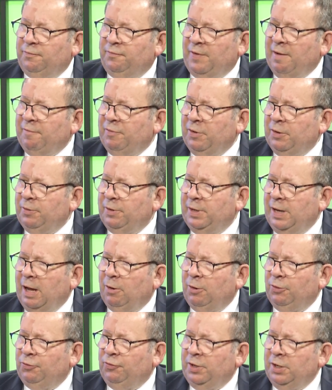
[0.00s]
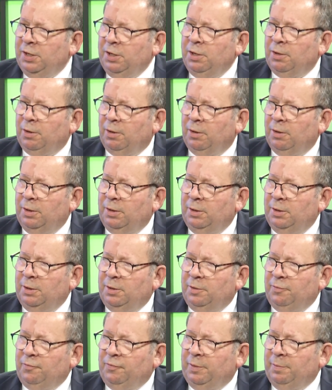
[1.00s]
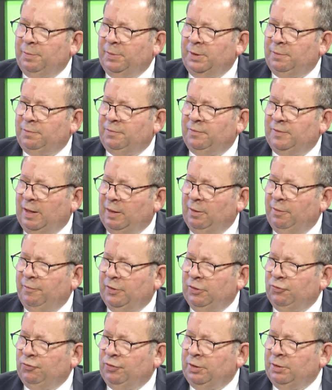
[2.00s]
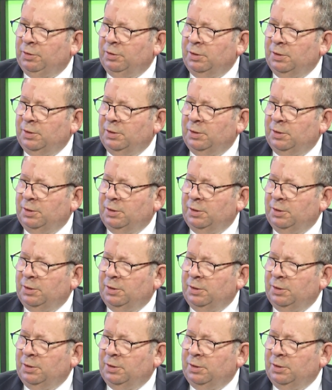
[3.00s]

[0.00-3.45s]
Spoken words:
$500 a year from the television